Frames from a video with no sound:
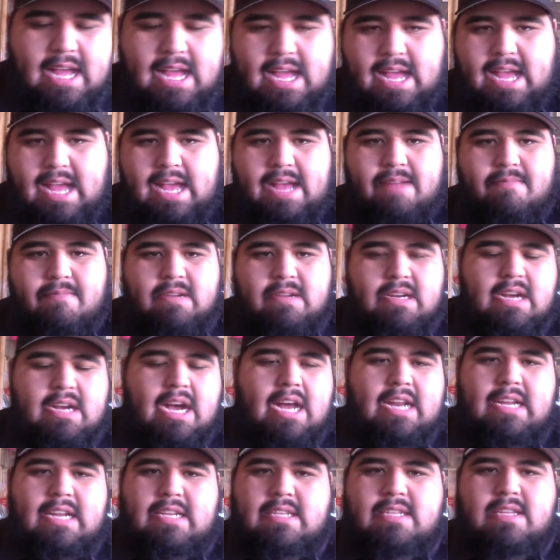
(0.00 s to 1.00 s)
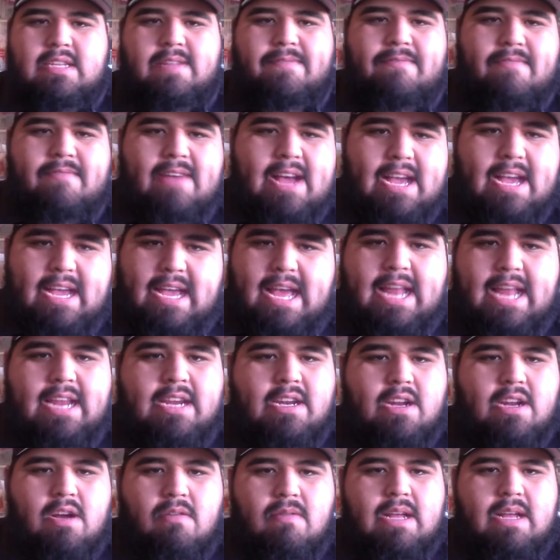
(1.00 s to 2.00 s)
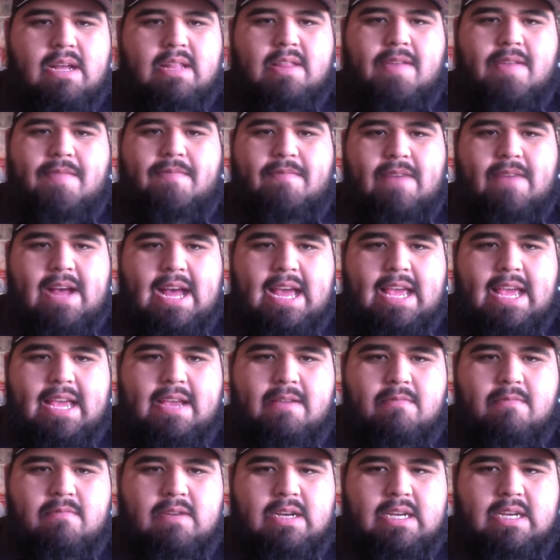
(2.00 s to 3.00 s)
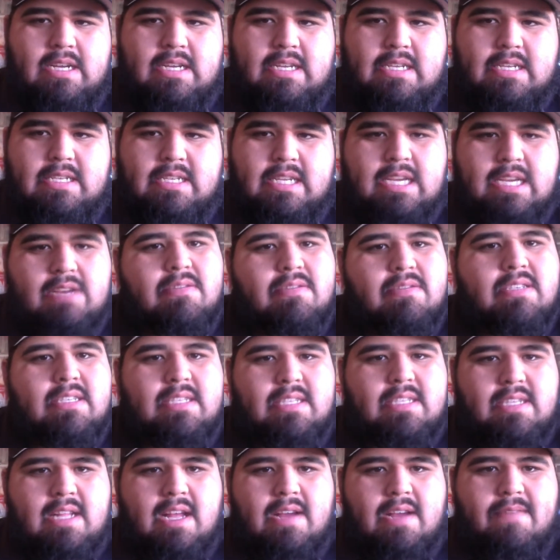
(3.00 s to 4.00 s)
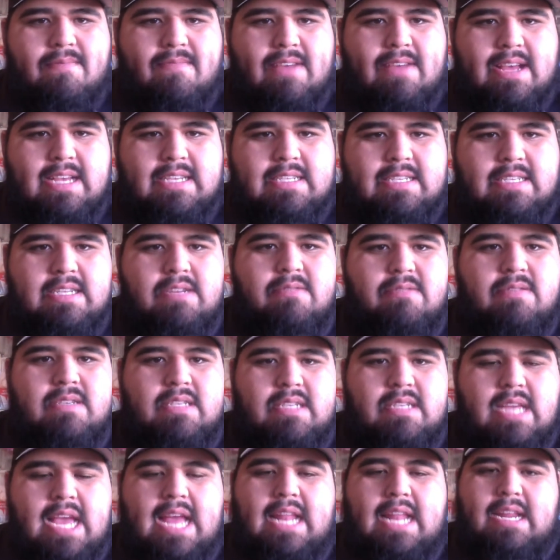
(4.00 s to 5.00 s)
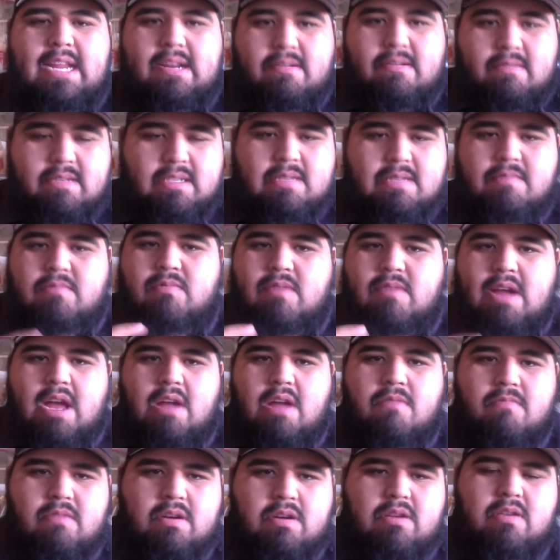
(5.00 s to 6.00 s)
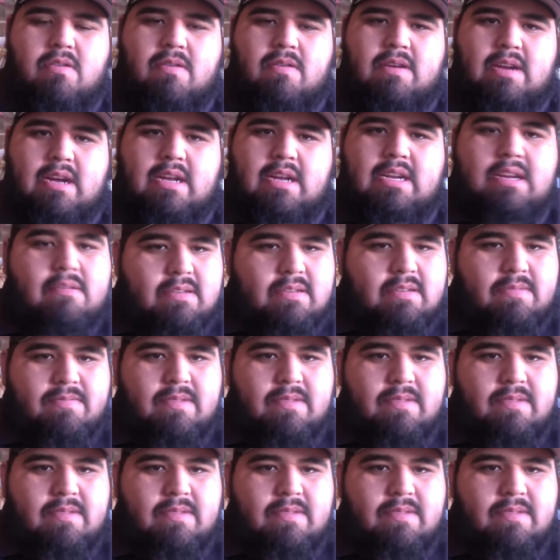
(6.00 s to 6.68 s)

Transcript: And we got into the fight. And you know what? The fight was... It was a slugfest. There was some groundwork going on.